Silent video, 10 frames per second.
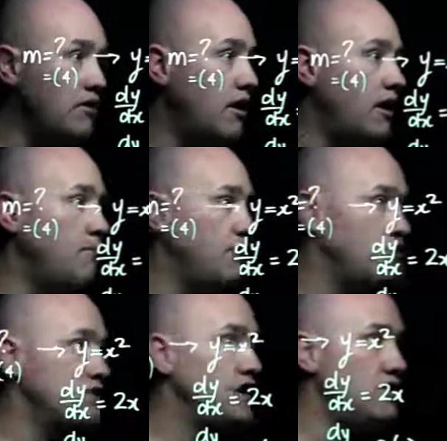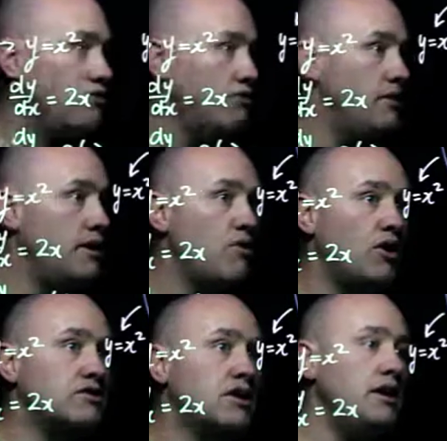your teacher or me
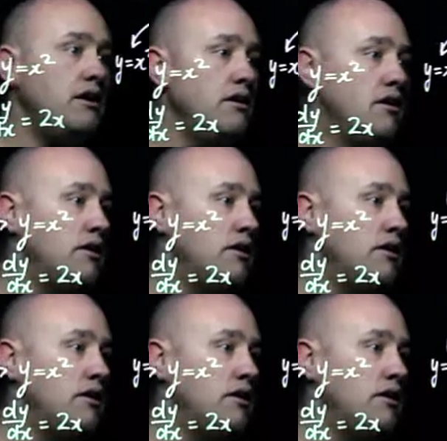might say,